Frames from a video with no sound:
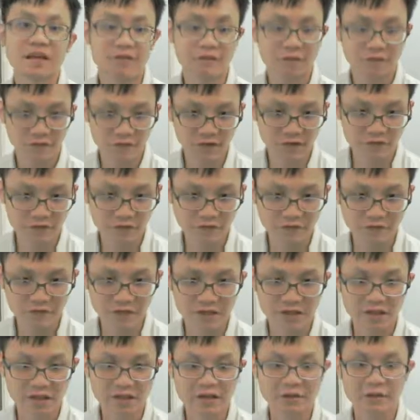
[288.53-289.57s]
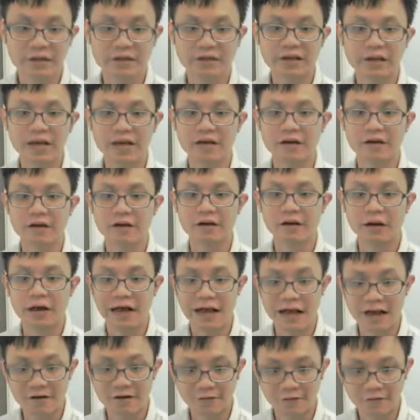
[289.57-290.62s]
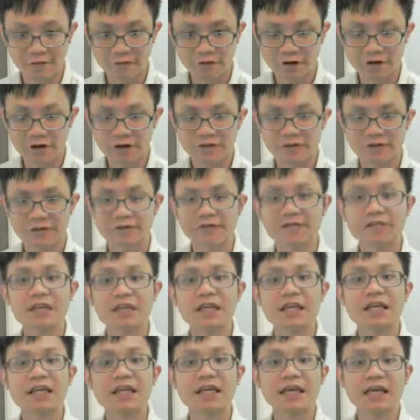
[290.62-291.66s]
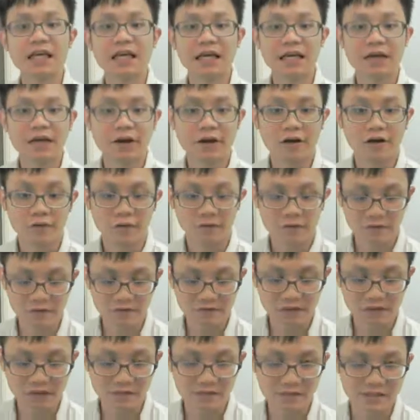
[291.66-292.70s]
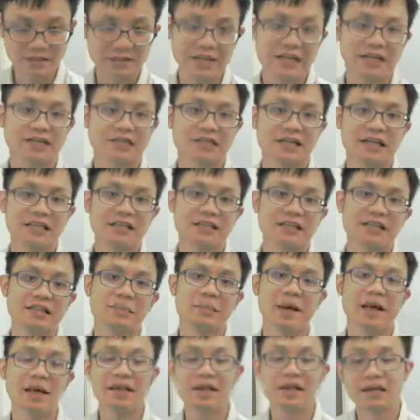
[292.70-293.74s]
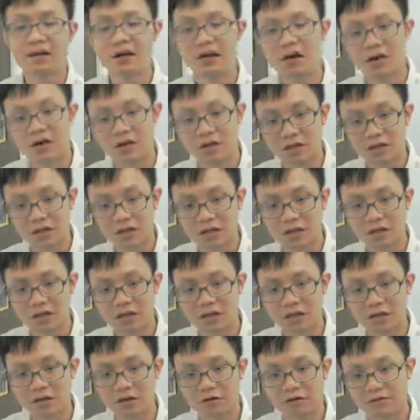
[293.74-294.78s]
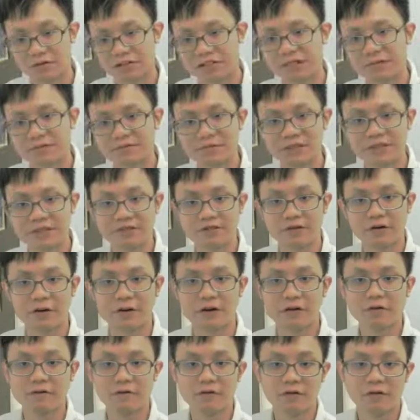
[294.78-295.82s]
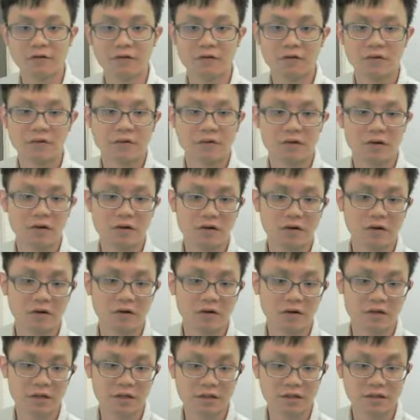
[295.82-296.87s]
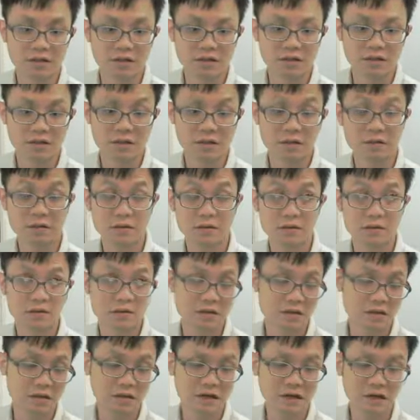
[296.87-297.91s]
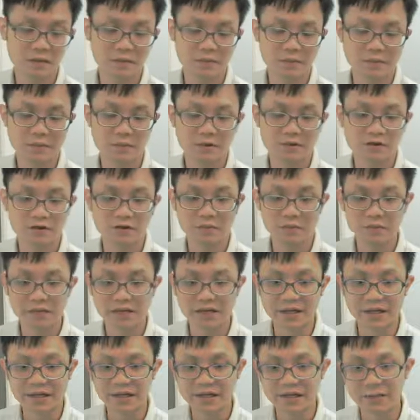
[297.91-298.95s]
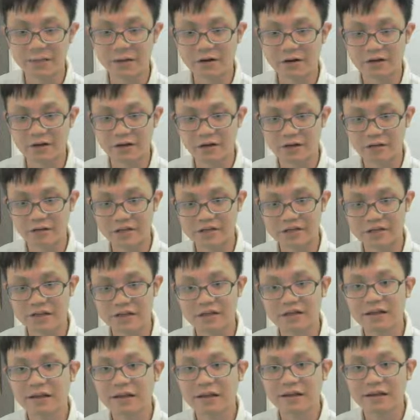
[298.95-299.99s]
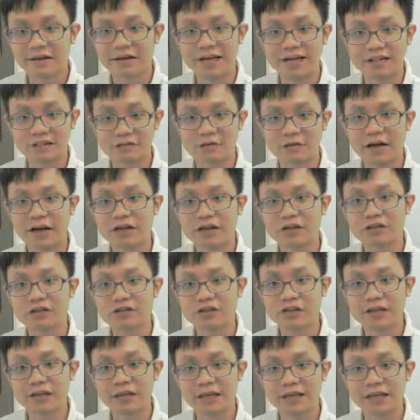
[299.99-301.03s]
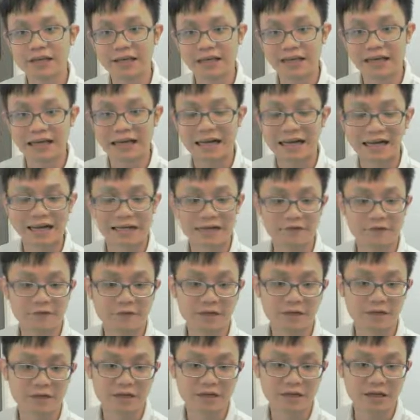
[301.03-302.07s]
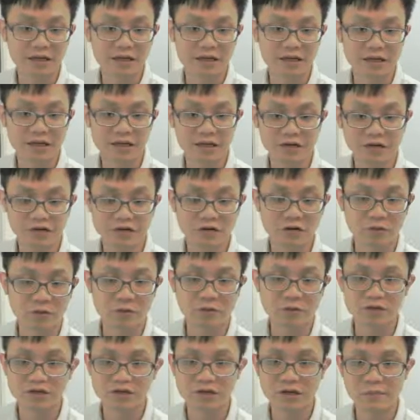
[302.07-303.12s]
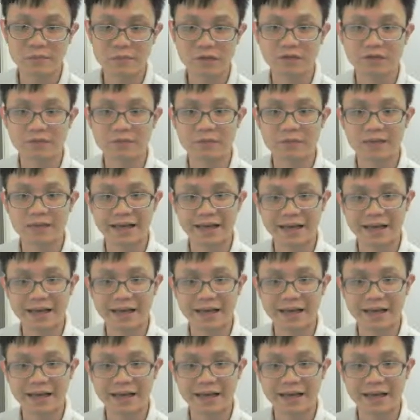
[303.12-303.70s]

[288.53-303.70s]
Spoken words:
50-50. You will get a half 50% chance depending on the receptive or the dominant. It depends on the question. That is why usually like for the chromosome it will be